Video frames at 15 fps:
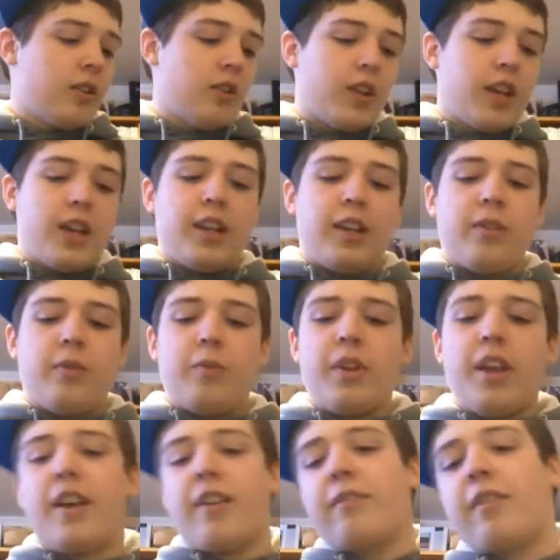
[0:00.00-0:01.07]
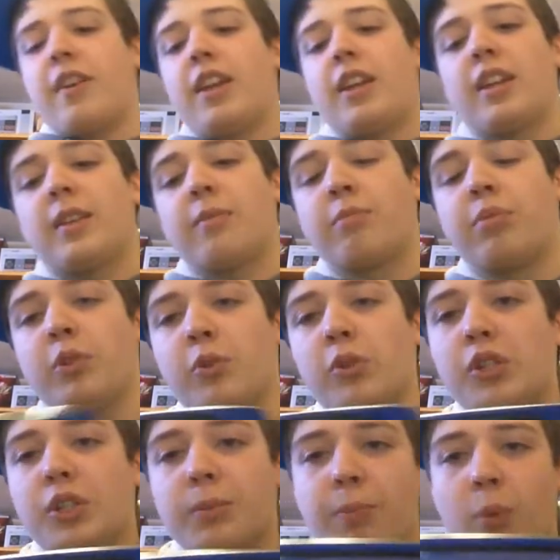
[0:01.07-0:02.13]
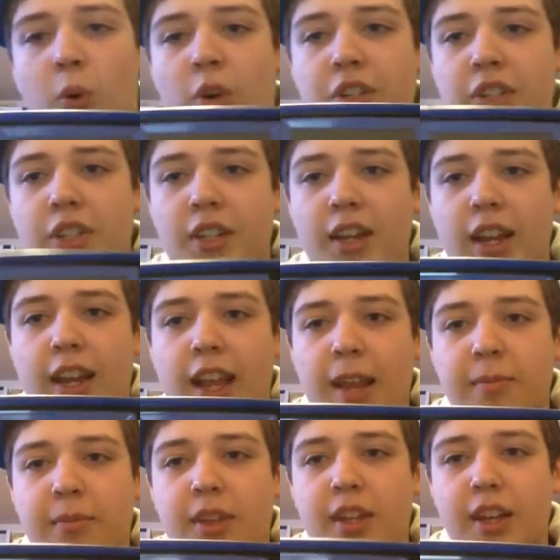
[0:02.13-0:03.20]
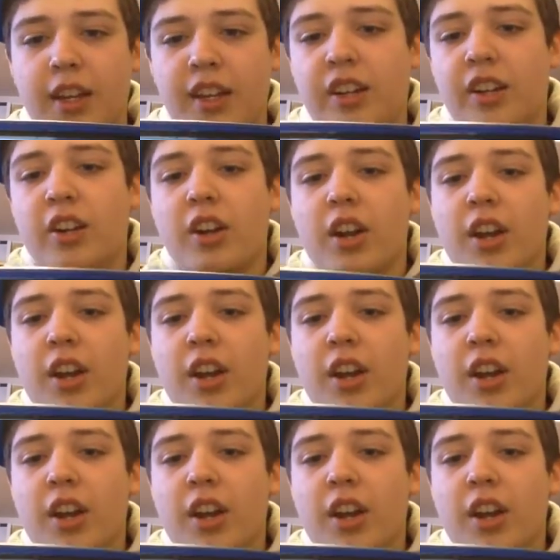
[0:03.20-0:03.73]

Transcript: Okay, we have a Blue Sports Game Gear.